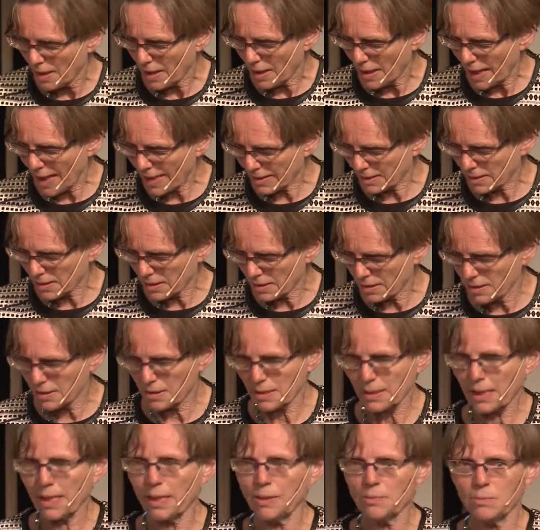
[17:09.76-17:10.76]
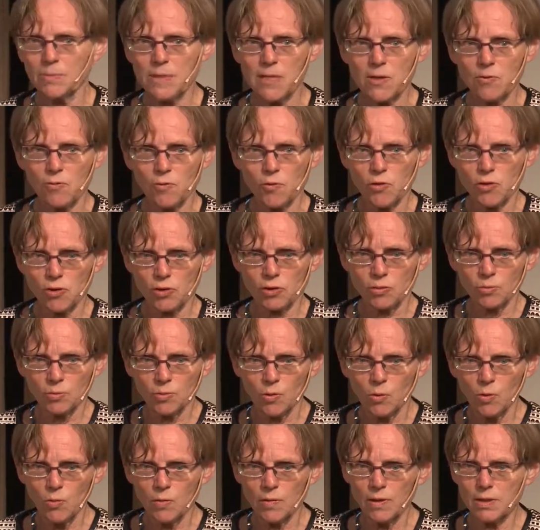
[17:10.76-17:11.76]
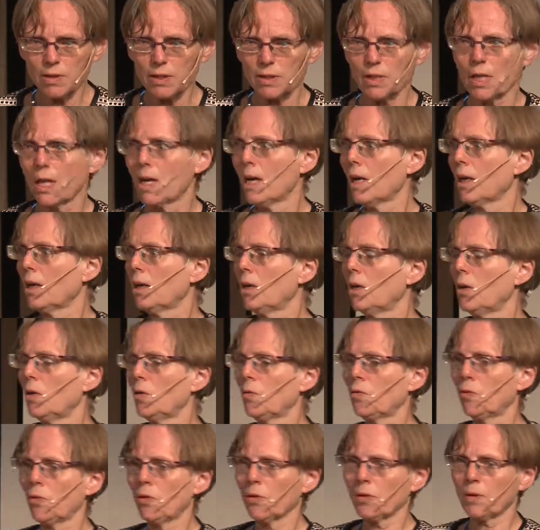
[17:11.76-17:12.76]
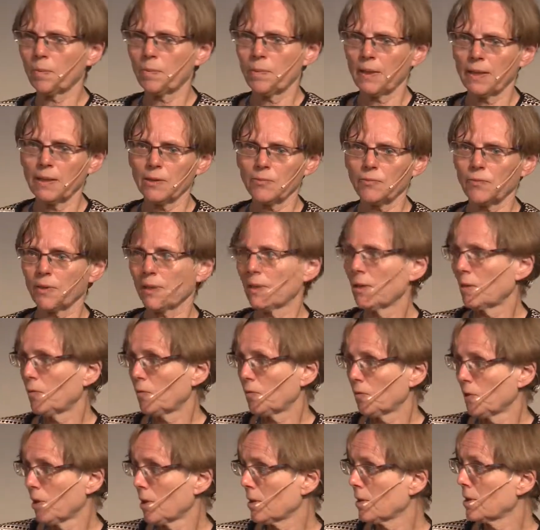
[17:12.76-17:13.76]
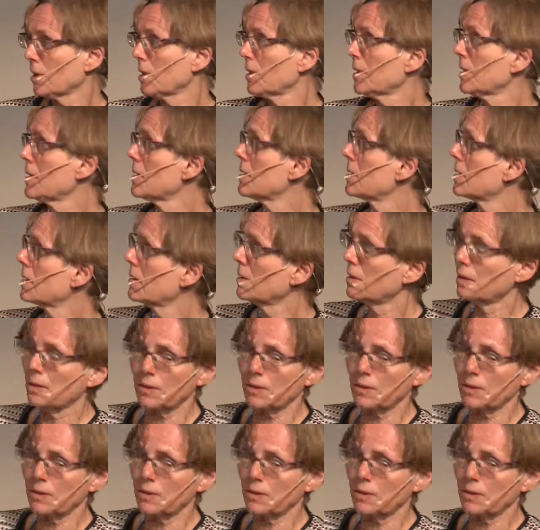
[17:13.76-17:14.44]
actors can be first movers for the benefit of not the least